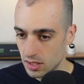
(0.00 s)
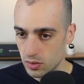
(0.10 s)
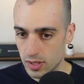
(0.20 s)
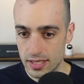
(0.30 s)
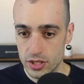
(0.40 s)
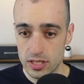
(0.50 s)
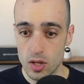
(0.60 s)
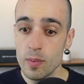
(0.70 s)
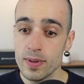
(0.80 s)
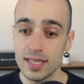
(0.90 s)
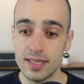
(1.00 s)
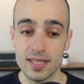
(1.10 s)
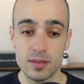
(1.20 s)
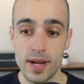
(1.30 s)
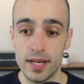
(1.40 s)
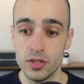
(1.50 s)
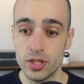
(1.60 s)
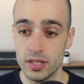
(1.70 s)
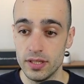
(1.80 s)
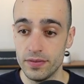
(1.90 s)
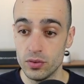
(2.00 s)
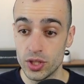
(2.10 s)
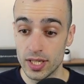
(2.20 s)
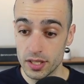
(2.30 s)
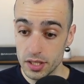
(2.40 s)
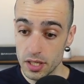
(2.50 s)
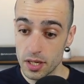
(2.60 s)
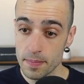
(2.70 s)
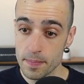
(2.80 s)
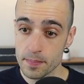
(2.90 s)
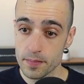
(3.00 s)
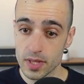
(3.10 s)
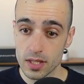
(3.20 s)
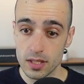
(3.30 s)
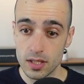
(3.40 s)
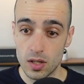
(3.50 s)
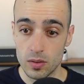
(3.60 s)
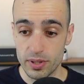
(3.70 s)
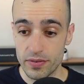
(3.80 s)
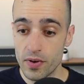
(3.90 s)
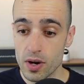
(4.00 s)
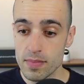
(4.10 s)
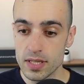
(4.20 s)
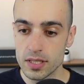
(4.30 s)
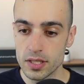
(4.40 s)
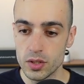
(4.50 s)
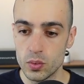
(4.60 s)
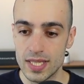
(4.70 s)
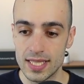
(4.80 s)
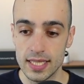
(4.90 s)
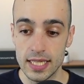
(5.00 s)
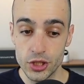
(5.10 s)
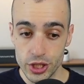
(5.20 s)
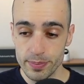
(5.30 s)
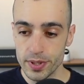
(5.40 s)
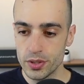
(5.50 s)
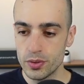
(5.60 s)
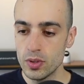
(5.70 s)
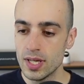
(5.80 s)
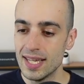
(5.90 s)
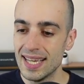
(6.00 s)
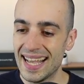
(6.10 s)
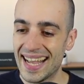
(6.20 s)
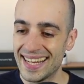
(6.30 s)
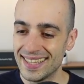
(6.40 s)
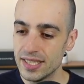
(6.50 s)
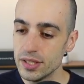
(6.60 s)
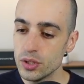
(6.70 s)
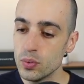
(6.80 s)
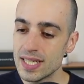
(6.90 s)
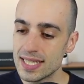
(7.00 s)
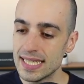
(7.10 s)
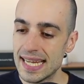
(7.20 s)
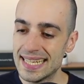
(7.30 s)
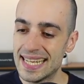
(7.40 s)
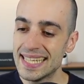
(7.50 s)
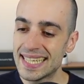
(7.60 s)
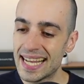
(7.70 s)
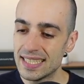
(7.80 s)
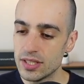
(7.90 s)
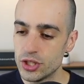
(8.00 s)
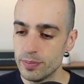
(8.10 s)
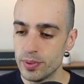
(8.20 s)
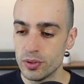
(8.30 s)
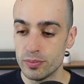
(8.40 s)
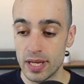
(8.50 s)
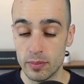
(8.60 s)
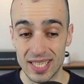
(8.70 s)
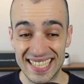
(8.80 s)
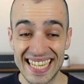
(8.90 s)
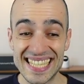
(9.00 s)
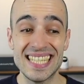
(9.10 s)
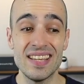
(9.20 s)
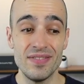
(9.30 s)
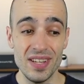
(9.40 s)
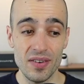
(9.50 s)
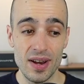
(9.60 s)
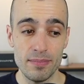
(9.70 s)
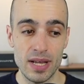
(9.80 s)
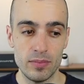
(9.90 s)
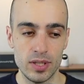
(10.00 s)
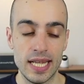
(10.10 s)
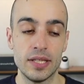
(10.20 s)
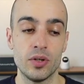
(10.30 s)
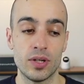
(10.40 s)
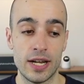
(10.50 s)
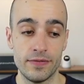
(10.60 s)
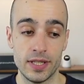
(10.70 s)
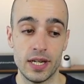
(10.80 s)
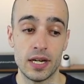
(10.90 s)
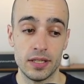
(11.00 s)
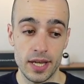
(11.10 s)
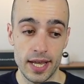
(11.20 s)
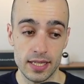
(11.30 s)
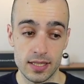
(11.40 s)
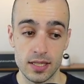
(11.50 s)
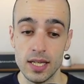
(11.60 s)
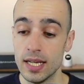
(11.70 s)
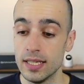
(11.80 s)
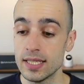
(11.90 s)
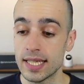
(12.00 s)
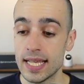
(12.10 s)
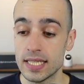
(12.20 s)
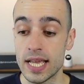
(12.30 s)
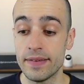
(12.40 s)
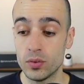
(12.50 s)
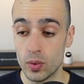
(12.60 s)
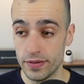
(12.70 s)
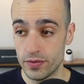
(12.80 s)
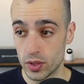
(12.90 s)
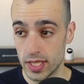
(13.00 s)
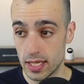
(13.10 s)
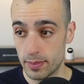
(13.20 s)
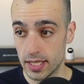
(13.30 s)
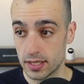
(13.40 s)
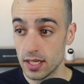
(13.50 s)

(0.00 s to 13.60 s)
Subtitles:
the task manager, and if you check here, on performance, you will see GPU and you will see dedicated GPU memory. That's the VRAM memory that your graphic card has. In this case, I have 24 GB.